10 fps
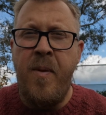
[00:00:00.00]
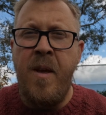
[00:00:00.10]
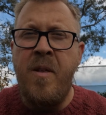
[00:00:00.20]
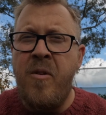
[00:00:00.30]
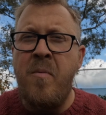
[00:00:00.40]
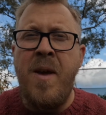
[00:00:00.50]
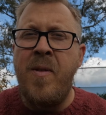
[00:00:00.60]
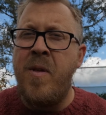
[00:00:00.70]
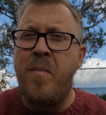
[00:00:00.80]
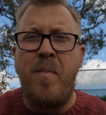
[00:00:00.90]
It doesn't
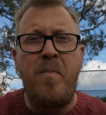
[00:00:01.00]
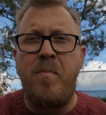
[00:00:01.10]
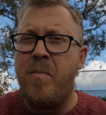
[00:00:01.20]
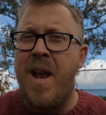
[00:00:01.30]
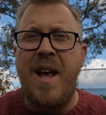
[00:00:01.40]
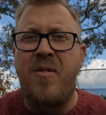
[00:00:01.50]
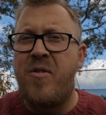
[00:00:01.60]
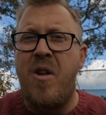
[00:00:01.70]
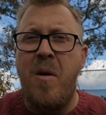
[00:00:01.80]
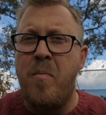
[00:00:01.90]
mean that legs
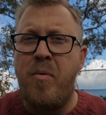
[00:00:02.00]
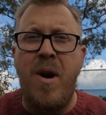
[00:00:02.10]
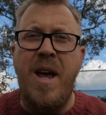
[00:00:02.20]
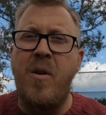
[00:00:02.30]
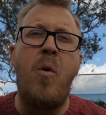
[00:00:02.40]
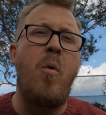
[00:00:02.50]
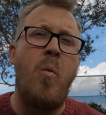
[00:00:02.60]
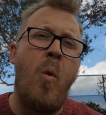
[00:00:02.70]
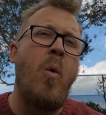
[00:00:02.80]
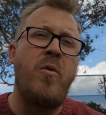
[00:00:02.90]
don't break or
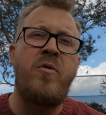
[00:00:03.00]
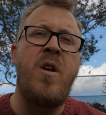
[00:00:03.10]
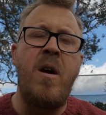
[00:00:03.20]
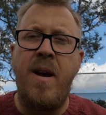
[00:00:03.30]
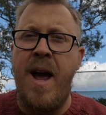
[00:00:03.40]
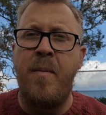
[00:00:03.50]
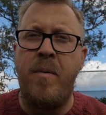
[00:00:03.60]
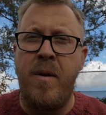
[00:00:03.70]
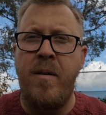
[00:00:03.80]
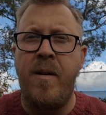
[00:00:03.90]
wars don't
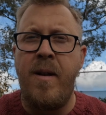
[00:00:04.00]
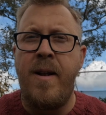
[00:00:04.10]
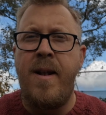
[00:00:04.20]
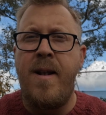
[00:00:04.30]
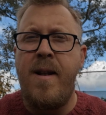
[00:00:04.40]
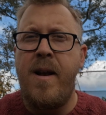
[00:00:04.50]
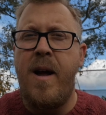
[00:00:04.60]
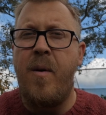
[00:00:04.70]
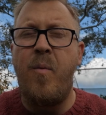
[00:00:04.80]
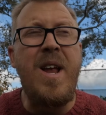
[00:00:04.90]
happen.
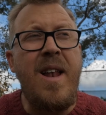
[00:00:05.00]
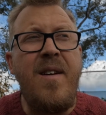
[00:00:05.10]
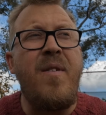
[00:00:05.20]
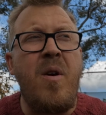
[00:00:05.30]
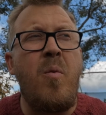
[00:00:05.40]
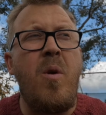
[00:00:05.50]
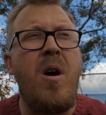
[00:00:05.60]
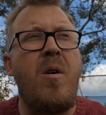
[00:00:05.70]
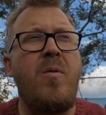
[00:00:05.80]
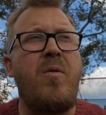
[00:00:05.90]
We live in a
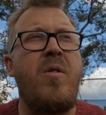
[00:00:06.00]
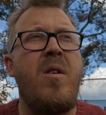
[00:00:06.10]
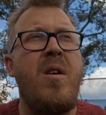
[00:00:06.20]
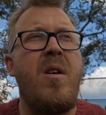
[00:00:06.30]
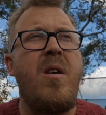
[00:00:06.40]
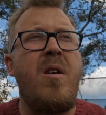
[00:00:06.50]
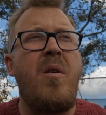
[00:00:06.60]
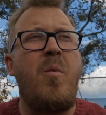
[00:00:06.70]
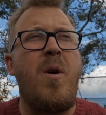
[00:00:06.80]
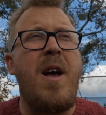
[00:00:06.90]
world
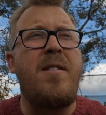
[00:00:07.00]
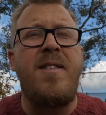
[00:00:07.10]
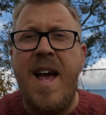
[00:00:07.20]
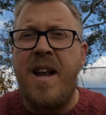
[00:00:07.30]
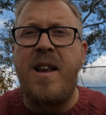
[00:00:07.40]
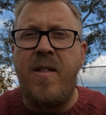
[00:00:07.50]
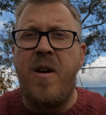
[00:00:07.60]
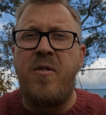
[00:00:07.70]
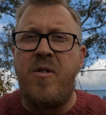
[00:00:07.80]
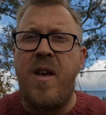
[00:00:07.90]
where sadly
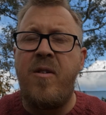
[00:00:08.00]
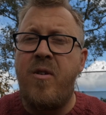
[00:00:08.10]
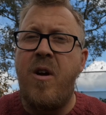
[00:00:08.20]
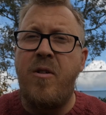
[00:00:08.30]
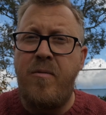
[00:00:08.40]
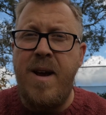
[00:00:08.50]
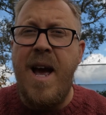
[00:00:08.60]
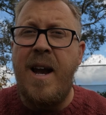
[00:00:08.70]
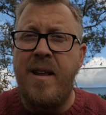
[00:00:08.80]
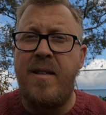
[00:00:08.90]
those things are the
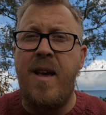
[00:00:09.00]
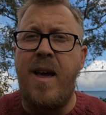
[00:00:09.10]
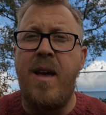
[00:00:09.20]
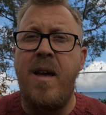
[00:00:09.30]
reality.